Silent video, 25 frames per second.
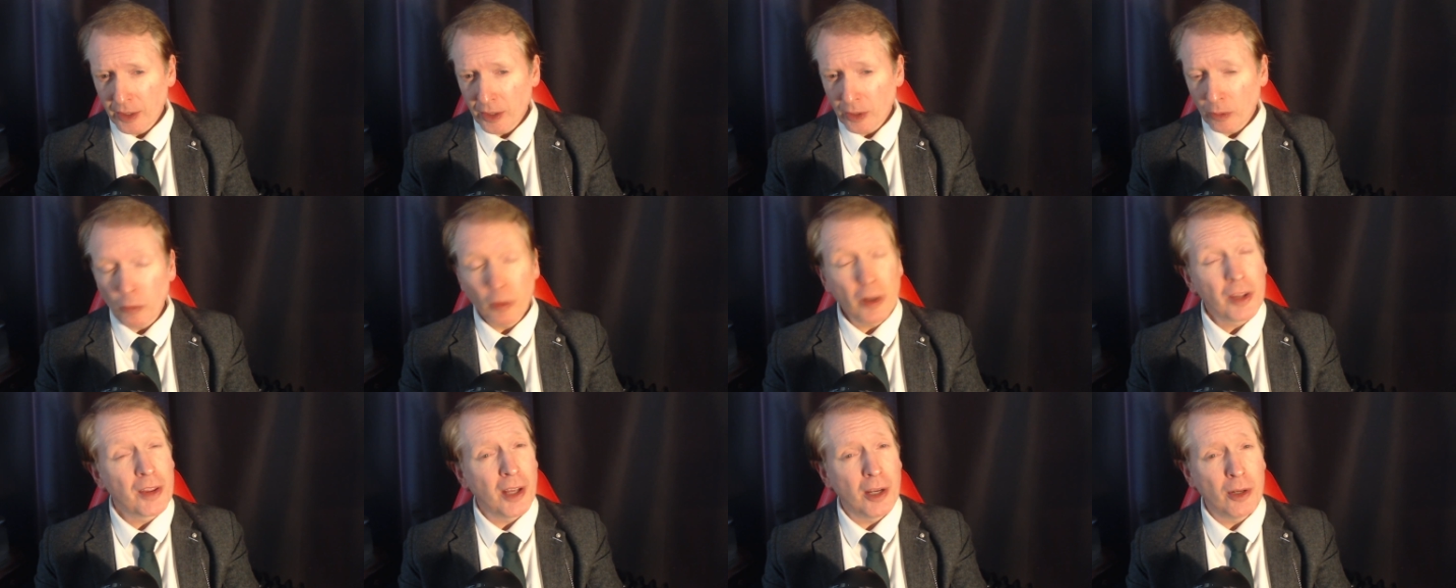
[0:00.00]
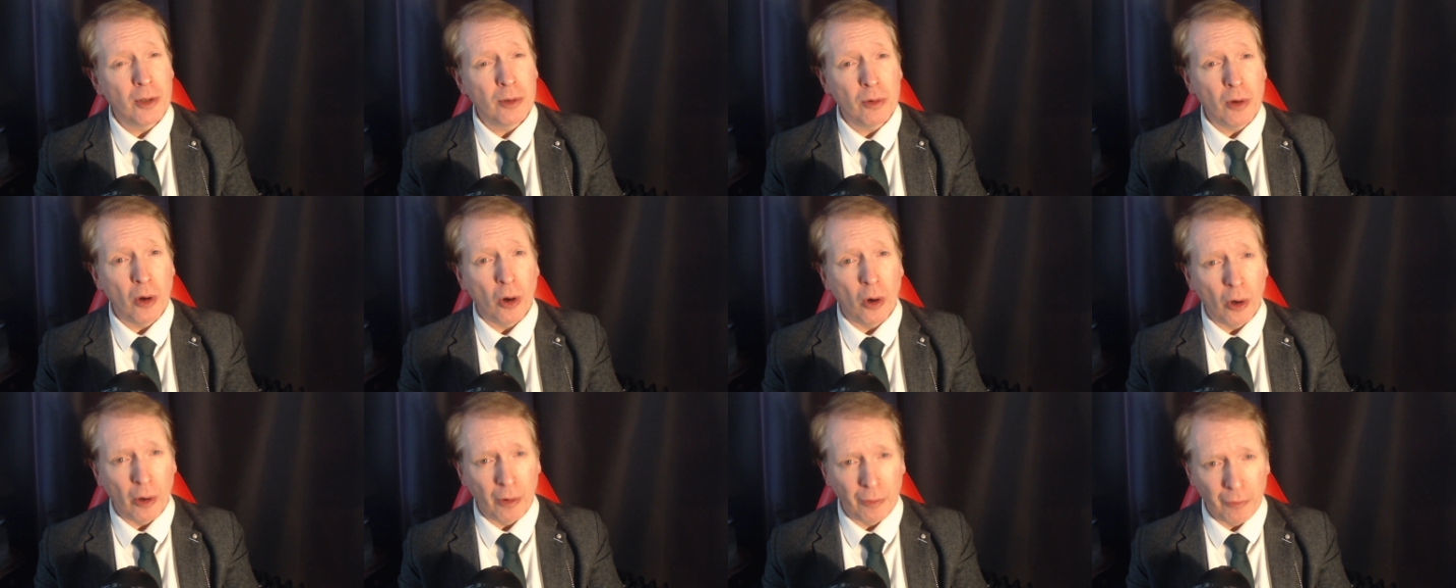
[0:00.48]
without
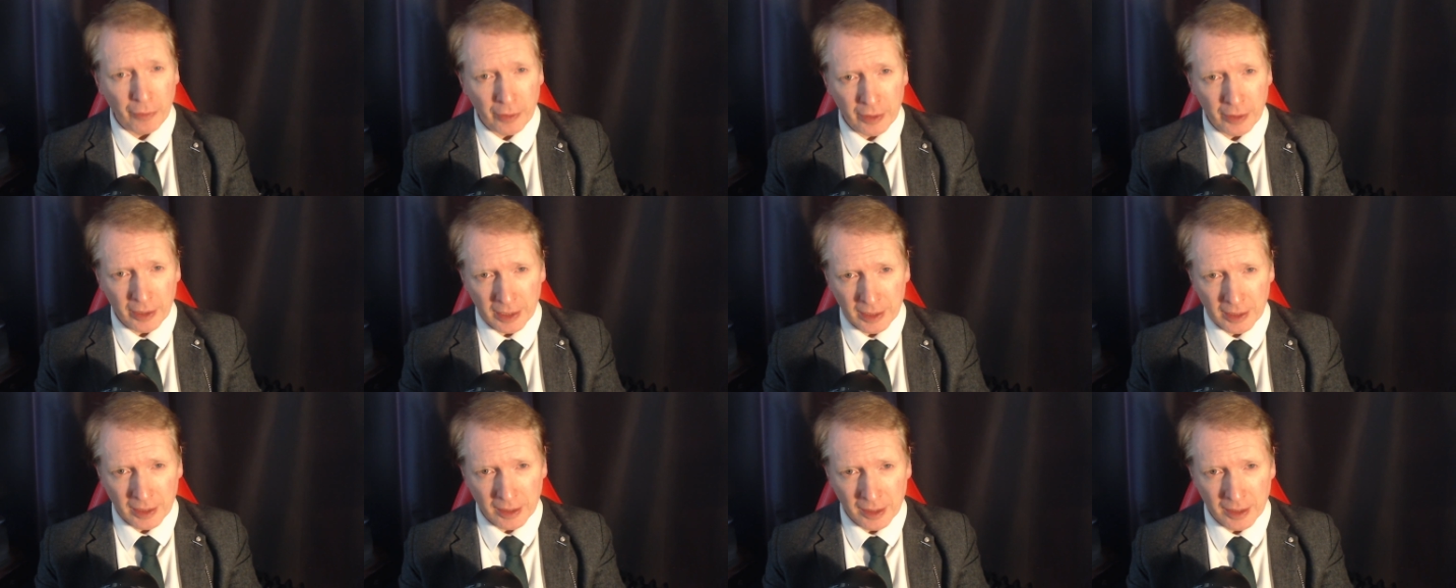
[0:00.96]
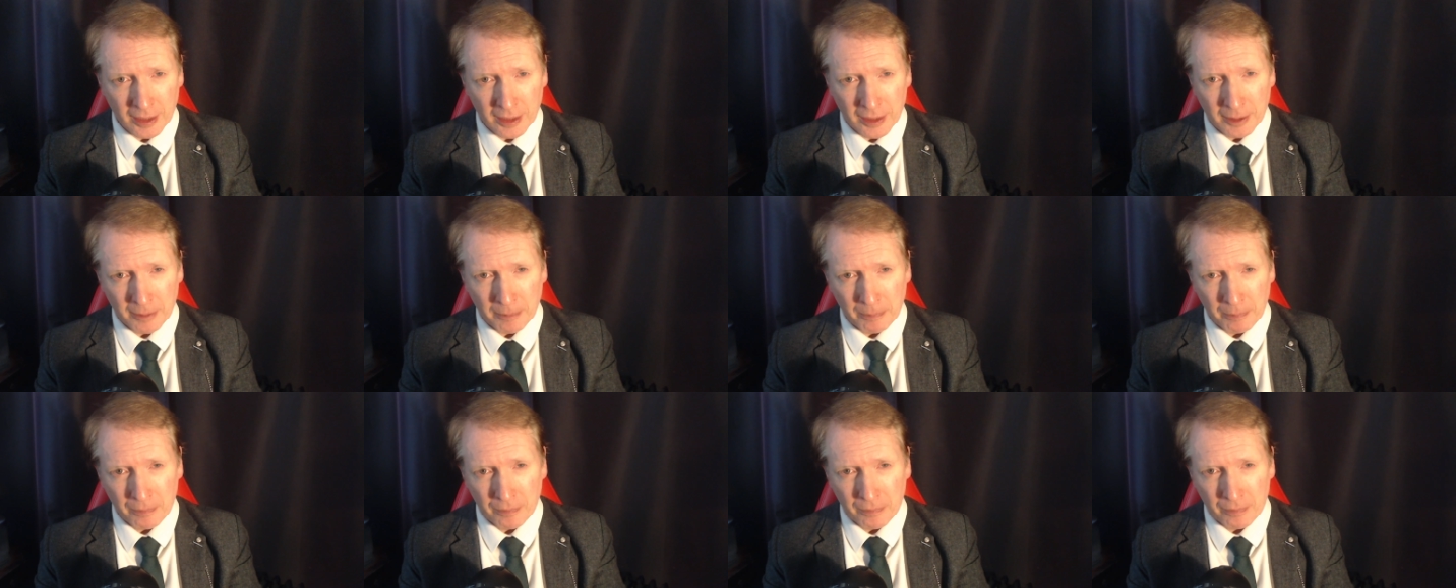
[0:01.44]
offering
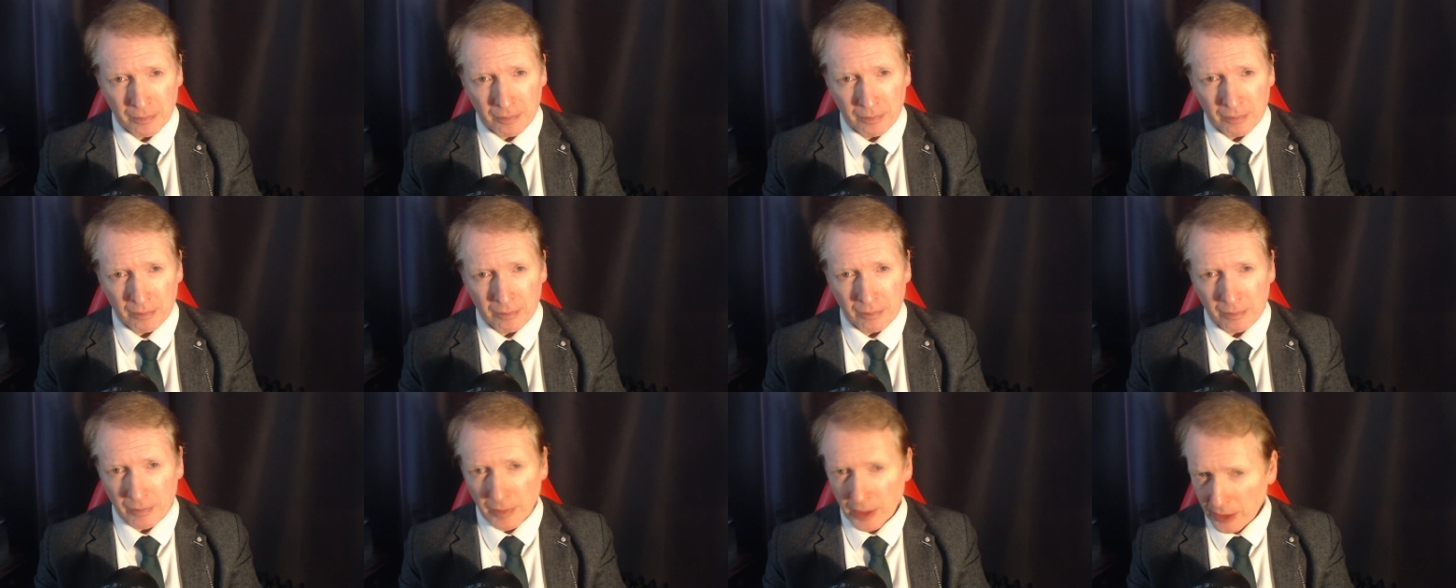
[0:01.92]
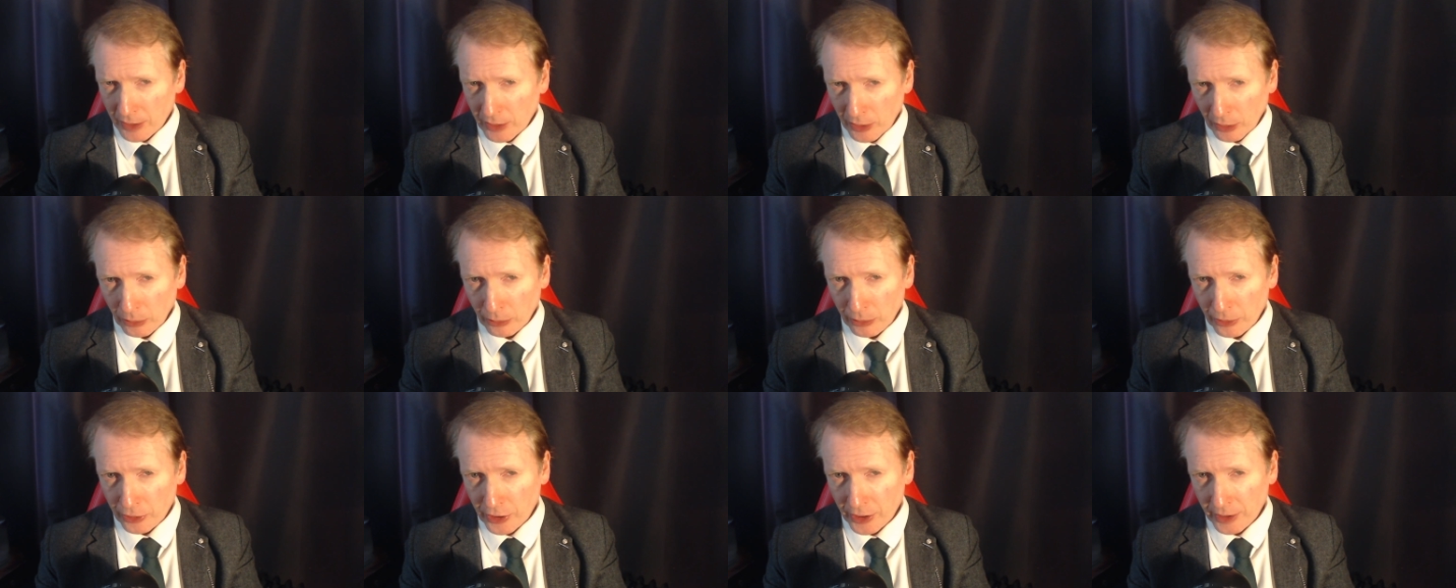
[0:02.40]
a
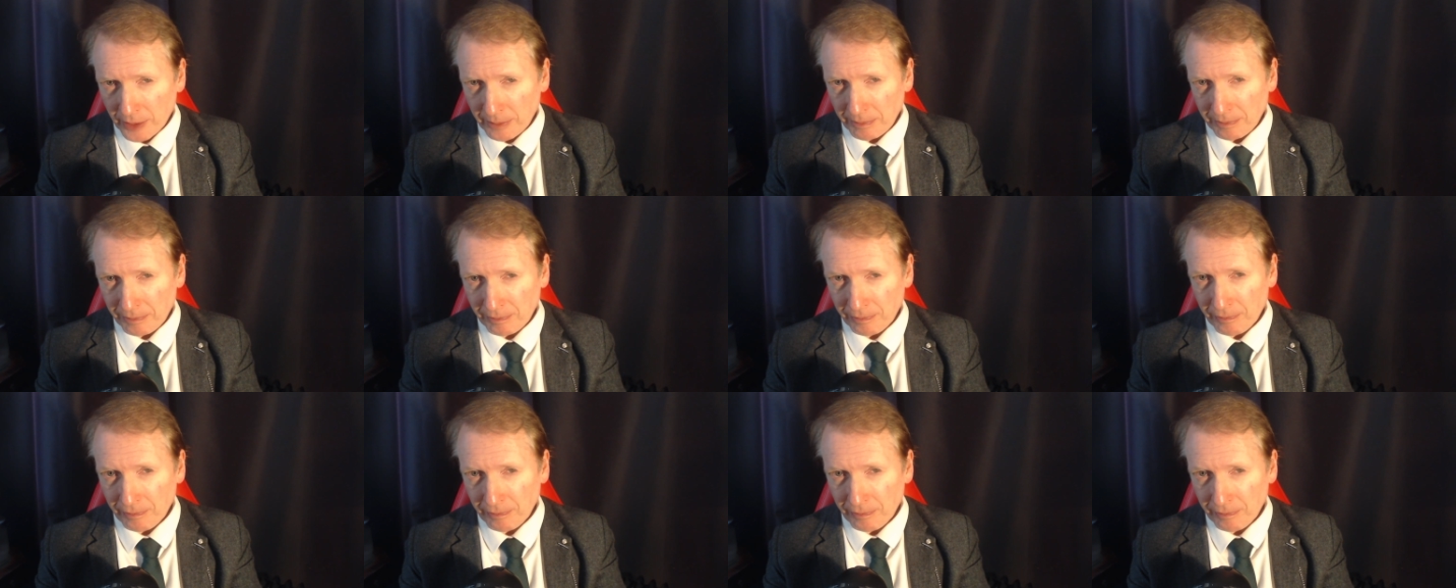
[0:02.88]
solution.